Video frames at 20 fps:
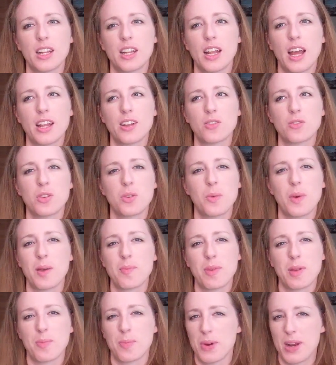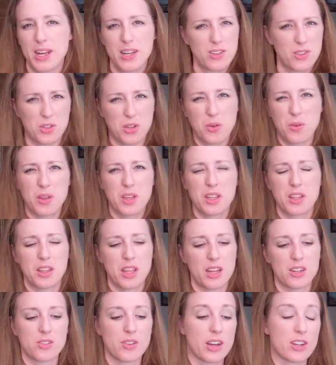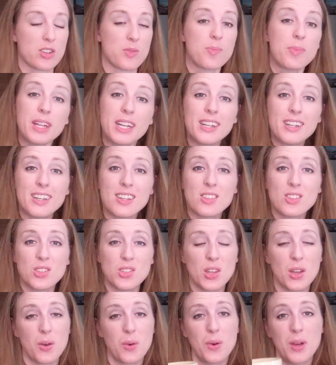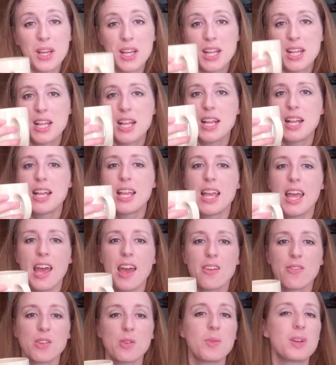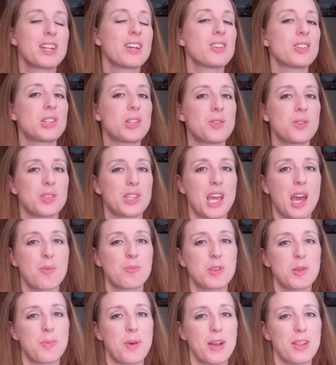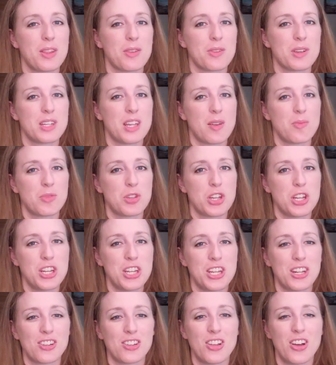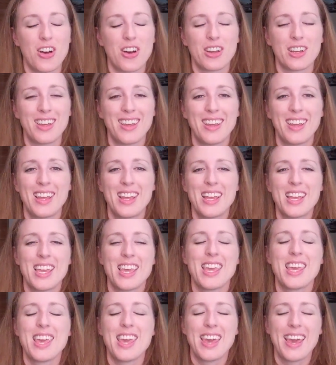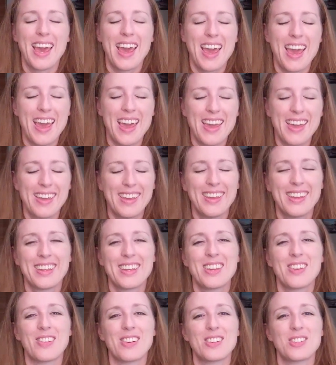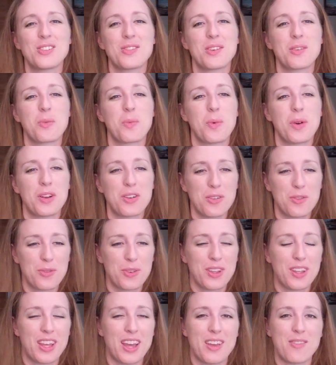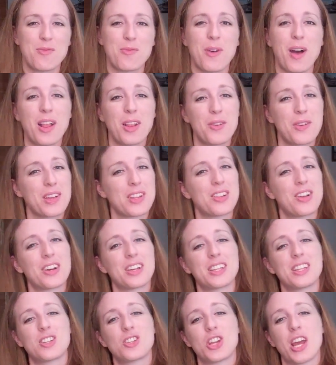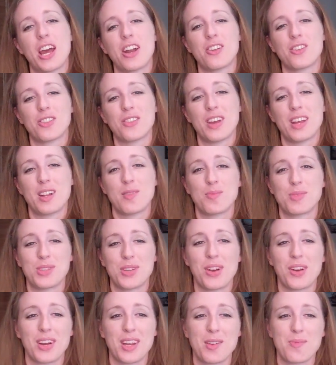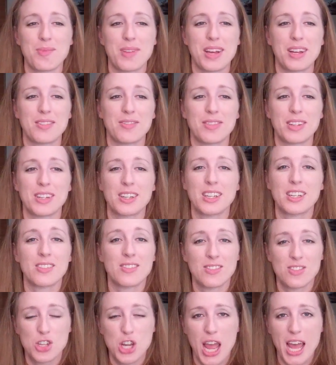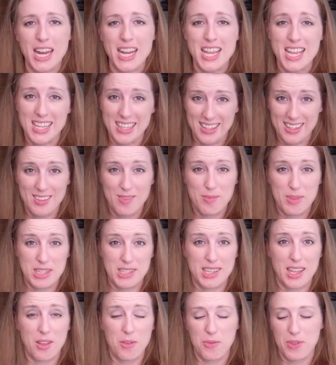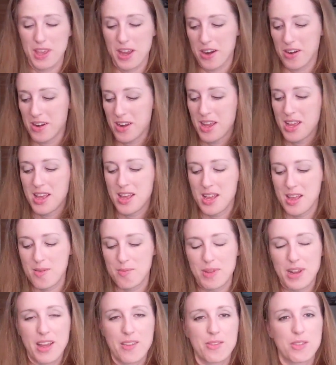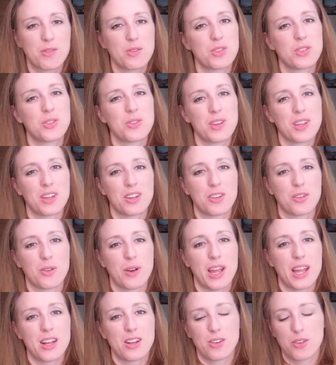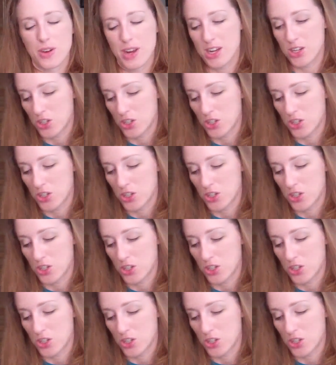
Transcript: And I don't know why my brain is going in that direction, but it is. So everyone else who's kept up on the redemption knit along, yay, you are doing wonderful. I'm following along in the chatter thread. I'm sorry I'm not very chatty myself there, but everyone's doing a great,